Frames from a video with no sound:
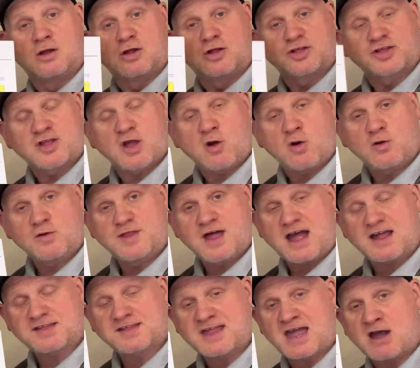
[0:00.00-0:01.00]
So
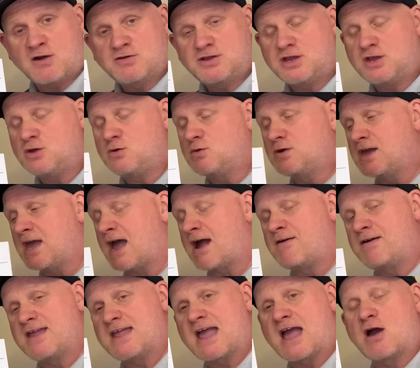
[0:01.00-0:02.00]
that's how you
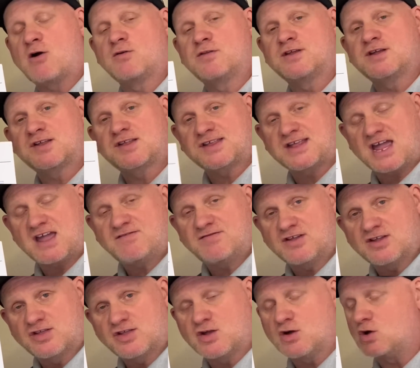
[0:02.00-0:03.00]
carry out the Safe to
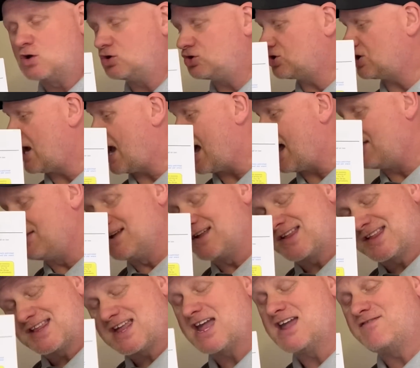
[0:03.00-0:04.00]
Touch and the
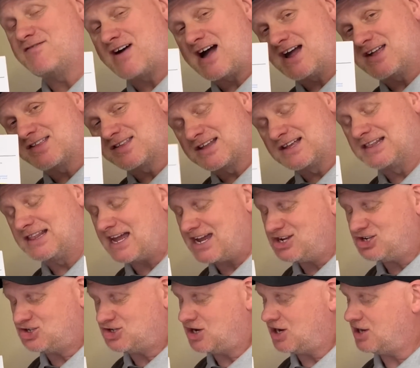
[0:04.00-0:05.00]
Safe
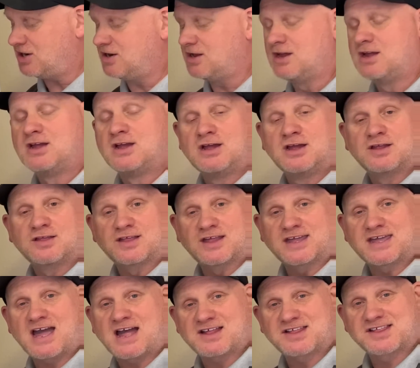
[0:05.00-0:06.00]
Isolation to
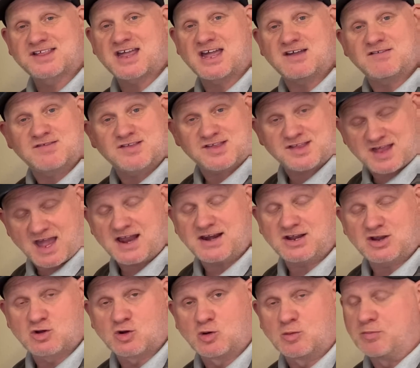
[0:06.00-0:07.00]
Gas Safe's
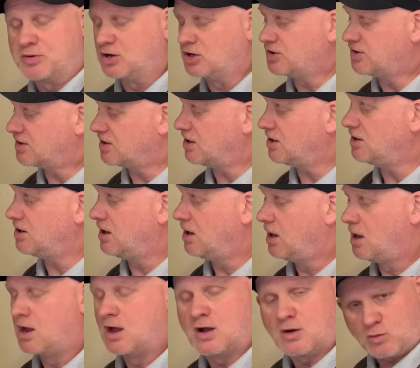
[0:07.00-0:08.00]
Technical Bulletin
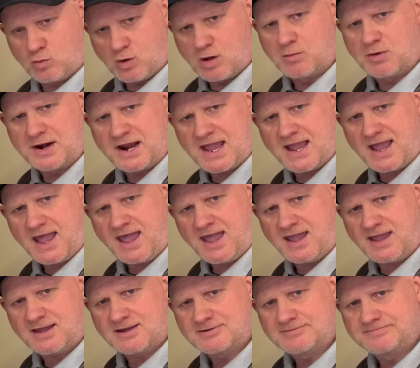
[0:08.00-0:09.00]

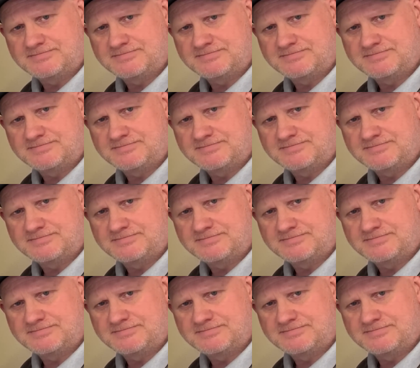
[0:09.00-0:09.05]
118A.